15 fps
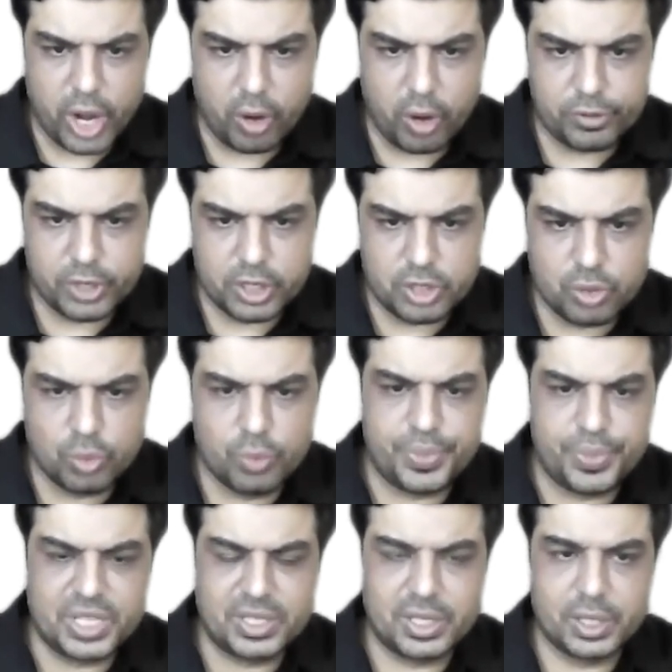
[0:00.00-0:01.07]
of the two
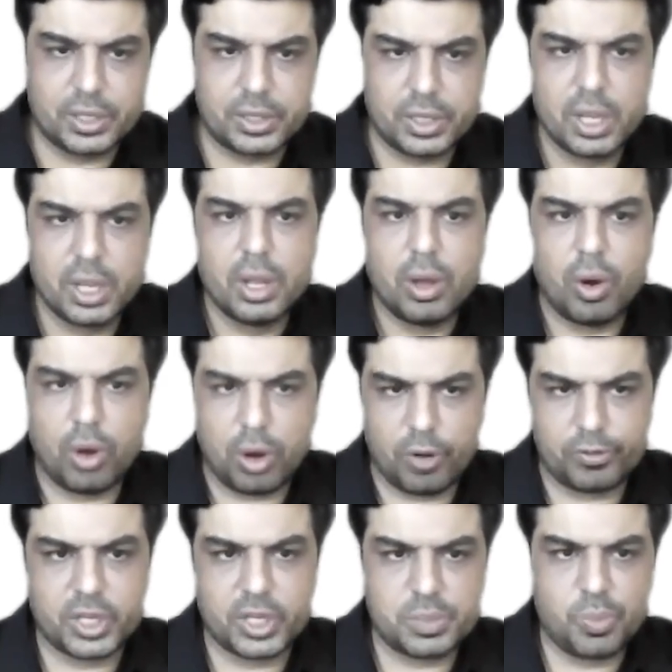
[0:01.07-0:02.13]
pieces or of
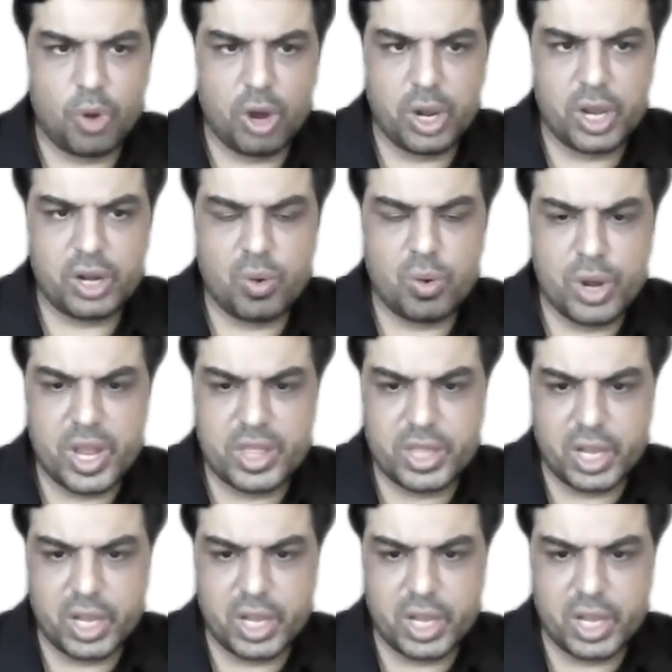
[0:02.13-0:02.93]
the smaller cone and the